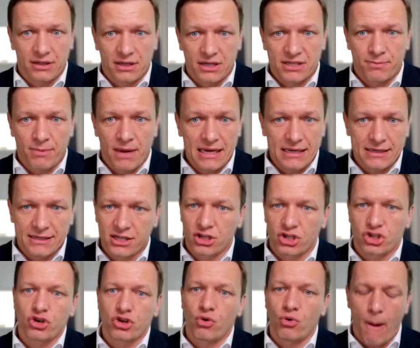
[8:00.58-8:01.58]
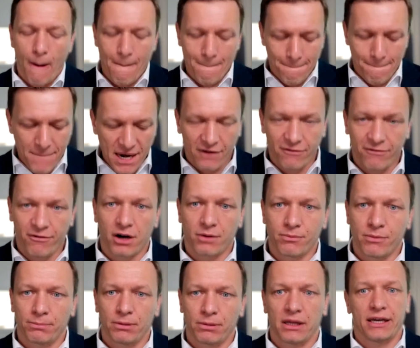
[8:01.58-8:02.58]
this space. So big
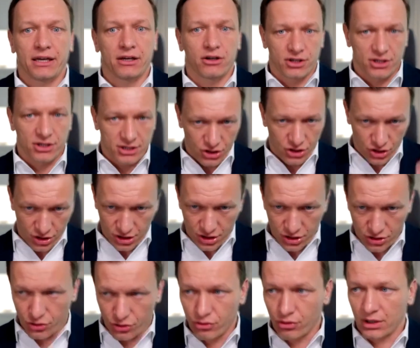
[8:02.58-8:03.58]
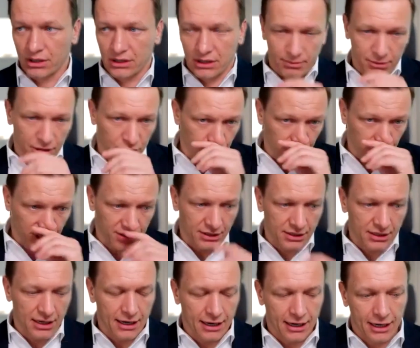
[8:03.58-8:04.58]
pharma players, such as you correctly mentioned,
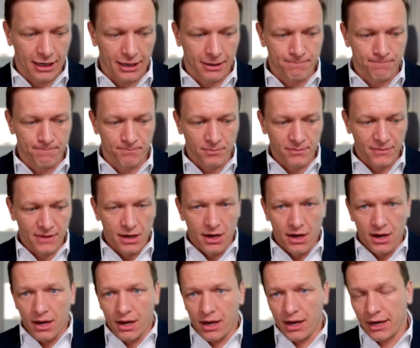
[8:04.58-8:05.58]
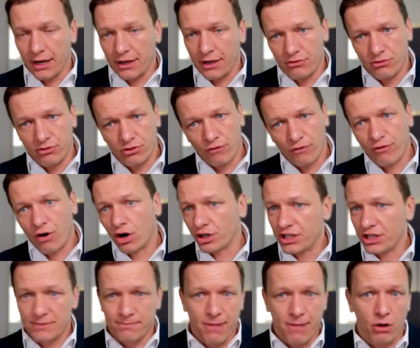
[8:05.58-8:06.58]

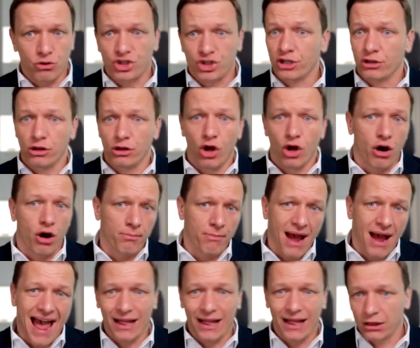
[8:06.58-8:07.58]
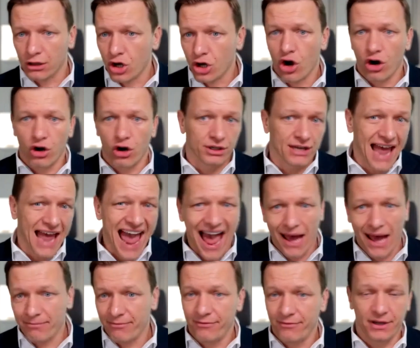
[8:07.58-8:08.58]
Novartis, Bausch and Lomb, Alcon,
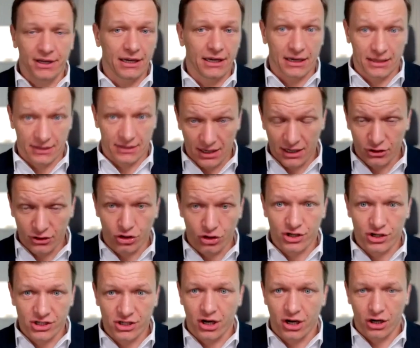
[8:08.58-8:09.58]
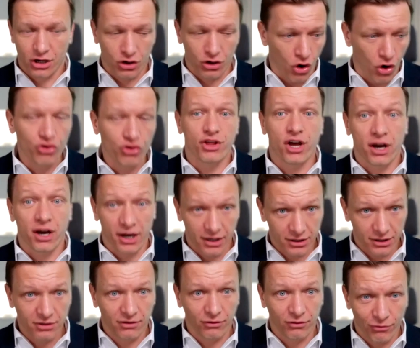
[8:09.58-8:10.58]
AbbVie, and others are on the
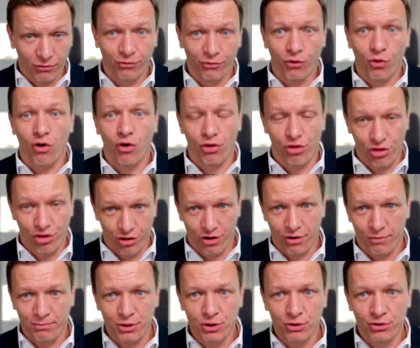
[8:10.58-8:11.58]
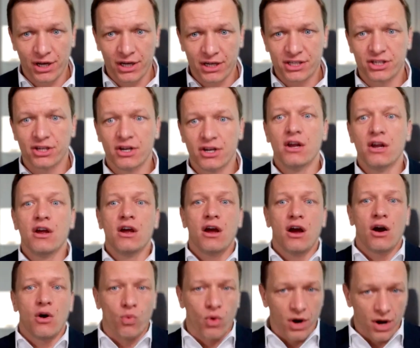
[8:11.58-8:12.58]
hunt for therapeutics
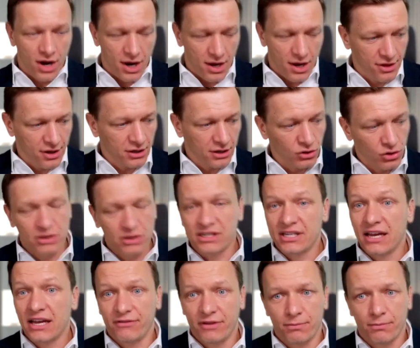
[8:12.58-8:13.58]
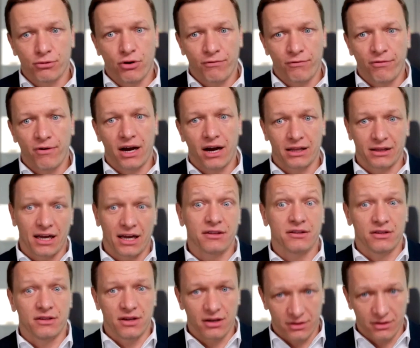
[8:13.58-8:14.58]
with good safety profile
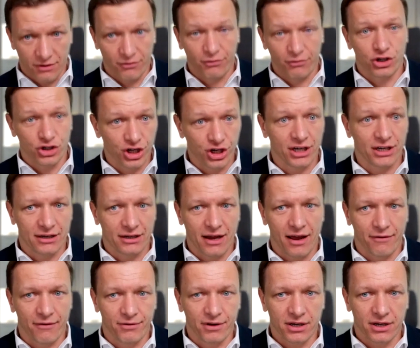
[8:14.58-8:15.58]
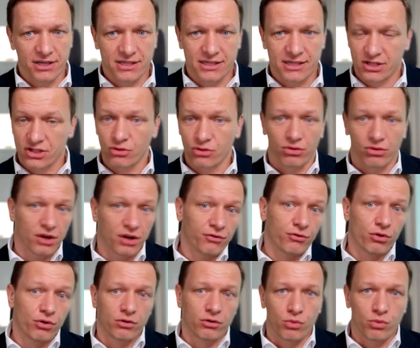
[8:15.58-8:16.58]
and differentiated efficacy. So
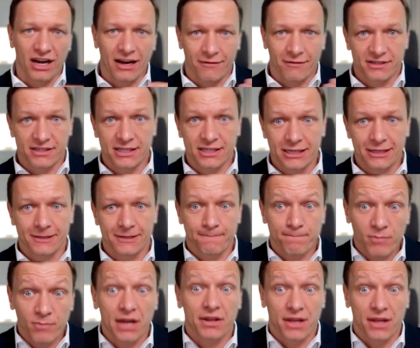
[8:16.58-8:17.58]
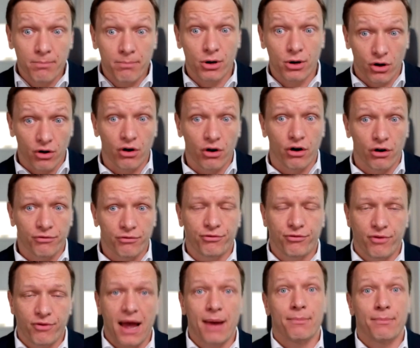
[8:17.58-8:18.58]
therefore, we have seen a number of
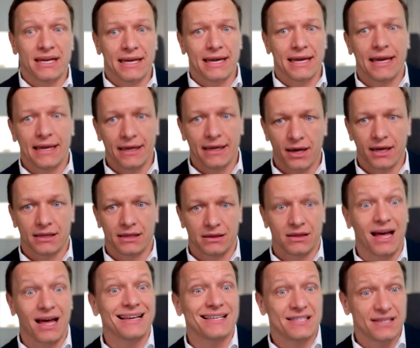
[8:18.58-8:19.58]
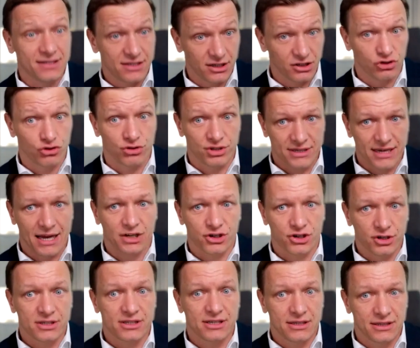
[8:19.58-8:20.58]
M&A and licensing
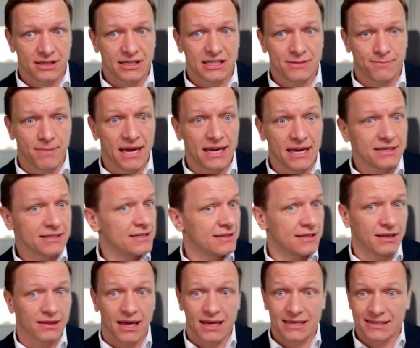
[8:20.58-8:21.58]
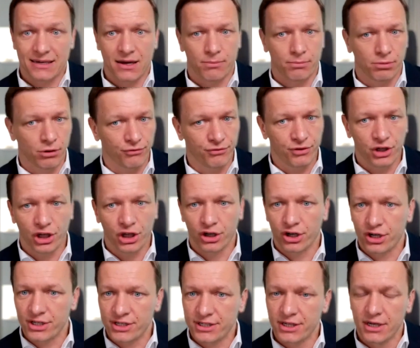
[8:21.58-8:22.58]
transactions in the space in the last couple of
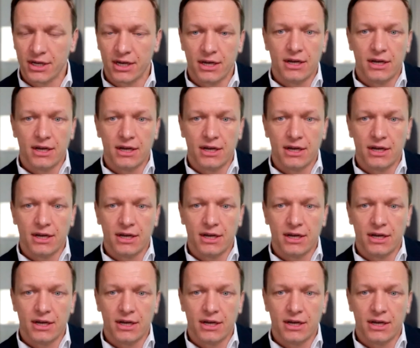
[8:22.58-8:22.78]
years,